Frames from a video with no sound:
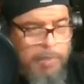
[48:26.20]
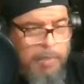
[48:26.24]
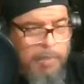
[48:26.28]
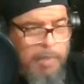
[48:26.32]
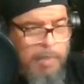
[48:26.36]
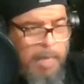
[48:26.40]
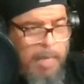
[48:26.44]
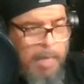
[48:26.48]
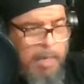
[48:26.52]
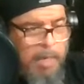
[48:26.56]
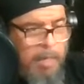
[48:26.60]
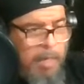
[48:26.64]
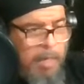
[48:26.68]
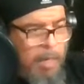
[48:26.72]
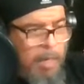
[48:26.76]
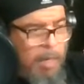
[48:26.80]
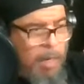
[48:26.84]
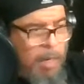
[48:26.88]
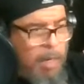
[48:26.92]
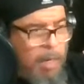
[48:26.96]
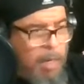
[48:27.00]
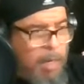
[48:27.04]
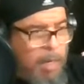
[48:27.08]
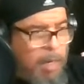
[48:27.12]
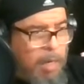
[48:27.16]
is that
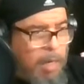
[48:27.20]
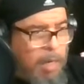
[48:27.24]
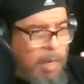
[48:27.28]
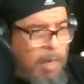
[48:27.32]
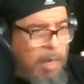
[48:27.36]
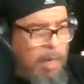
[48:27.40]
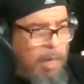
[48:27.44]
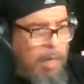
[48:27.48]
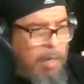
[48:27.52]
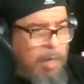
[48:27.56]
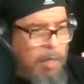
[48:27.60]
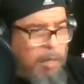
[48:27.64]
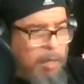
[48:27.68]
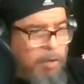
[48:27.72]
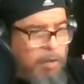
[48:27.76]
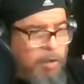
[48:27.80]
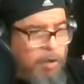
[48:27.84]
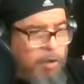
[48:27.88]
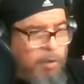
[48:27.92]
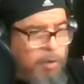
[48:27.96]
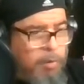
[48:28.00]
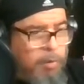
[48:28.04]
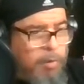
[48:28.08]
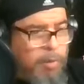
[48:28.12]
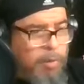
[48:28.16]

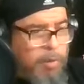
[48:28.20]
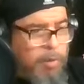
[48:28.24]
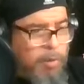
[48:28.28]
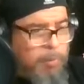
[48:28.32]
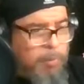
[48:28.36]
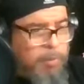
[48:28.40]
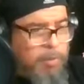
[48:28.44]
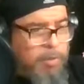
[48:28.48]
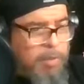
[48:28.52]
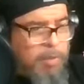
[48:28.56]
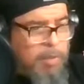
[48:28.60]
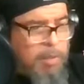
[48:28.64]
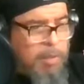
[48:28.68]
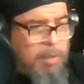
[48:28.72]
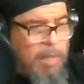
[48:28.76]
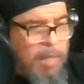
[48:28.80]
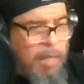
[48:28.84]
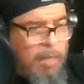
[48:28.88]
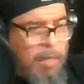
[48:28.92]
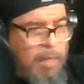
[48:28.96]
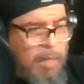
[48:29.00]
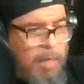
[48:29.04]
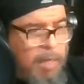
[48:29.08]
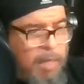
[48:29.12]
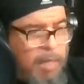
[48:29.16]
the music that
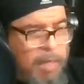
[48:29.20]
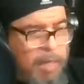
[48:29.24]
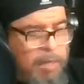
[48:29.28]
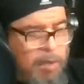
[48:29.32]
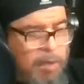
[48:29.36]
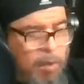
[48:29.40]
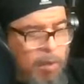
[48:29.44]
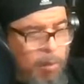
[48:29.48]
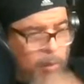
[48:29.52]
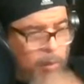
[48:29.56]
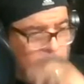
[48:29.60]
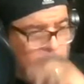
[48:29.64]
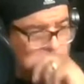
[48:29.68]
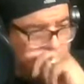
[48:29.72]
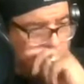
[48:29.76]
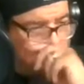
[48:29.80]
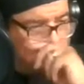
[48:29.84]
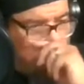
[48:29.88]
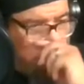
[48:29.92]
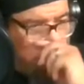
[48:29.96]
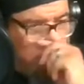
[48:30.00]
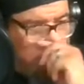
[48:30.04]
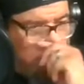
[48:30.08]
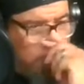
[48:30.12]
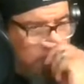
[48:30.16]
you collect are only
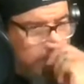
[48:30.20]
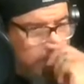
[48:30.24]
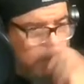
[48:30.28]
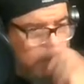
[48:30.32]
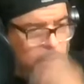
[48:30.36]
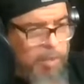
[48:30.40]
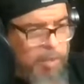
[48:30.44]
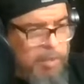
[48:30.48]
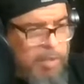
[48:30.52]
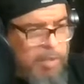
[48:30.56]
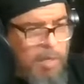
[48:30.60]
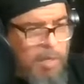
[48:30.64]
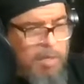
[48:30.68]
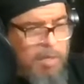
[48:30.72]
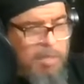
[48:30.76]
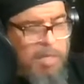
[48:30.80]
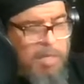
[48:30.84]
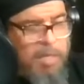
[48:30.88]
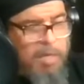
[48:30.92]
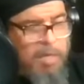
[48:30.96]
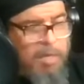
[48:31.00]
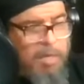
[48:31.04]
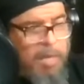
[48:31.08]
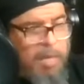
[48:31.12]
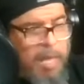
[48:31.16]
those certain songs
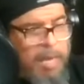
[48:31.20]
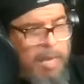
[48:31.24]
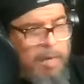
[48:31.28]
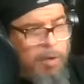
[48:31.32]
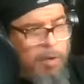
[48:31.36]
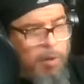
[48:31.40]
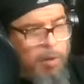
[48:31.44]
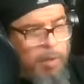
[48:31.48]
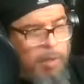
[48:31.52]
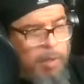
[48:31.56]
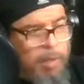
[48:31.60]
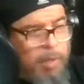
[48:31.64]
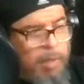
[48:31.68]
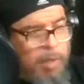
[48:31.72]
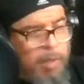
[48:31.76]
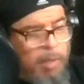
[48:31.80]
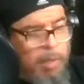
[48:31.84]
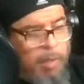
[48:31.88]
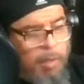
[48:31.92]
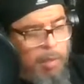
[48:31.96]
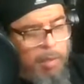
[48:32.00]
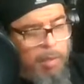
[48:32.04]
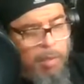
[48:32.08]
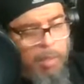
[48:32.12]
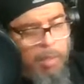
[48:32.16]
that you like, or
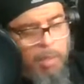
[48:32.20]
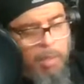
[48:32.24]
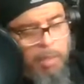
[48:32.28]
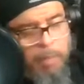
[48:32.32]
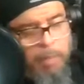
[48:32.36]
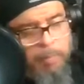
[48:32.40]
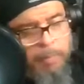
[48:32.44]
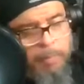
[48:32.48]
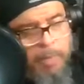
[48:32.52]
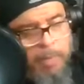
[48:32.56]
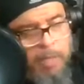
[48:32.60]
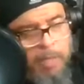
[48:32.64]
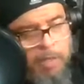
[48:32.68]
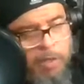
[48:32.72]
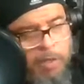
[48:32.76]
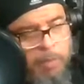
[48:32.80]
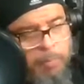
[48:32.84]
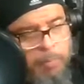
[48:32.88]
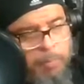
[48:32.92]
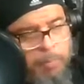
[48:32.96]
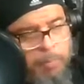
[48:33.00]
and you